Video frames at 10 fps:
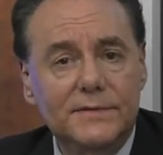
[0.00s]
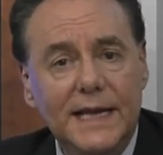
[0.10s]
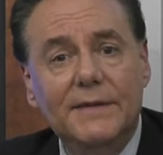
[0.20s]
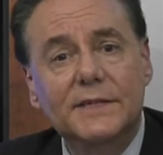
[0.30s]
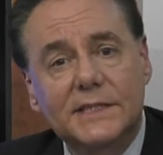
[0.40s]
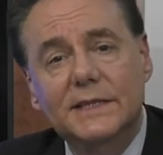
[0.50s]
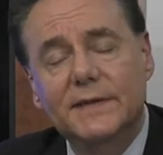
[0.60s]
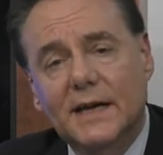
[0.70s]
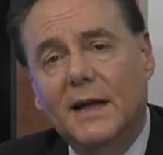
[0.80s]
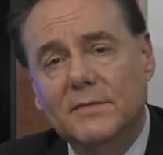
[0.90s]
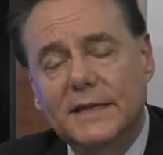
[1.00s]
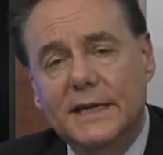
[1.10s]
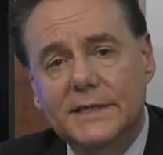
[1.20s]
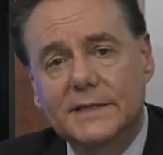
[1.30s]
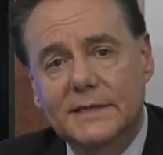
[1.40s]
They have a civic
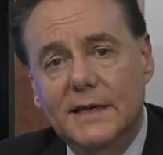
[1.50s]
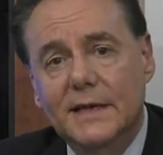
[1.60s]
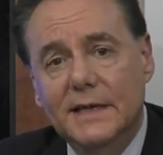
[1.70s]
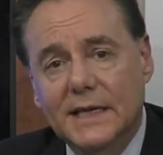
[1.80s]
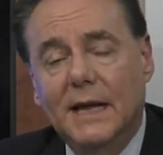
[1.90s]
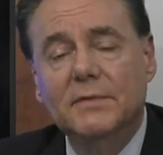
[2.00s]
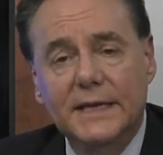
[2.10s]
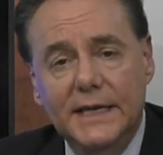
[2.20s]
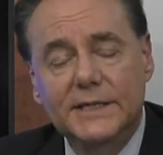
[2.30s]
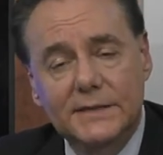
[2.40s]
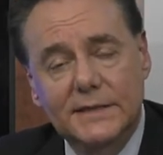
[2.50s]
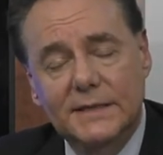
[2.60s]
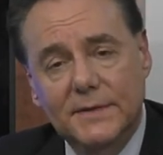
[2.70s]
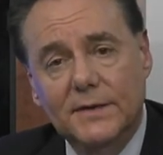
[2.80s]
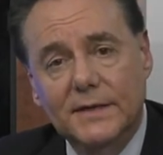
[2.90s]
obligation, an obligation to the
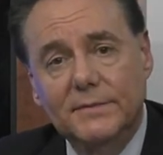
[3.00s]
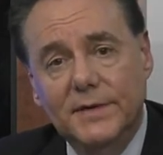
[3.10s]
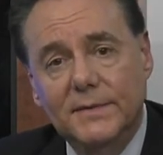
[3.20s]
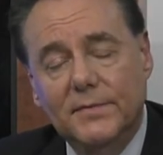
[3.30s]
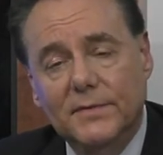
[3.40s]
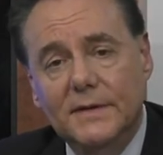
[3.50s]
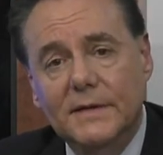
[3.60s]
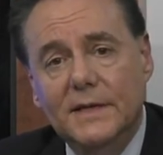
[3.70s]
American people,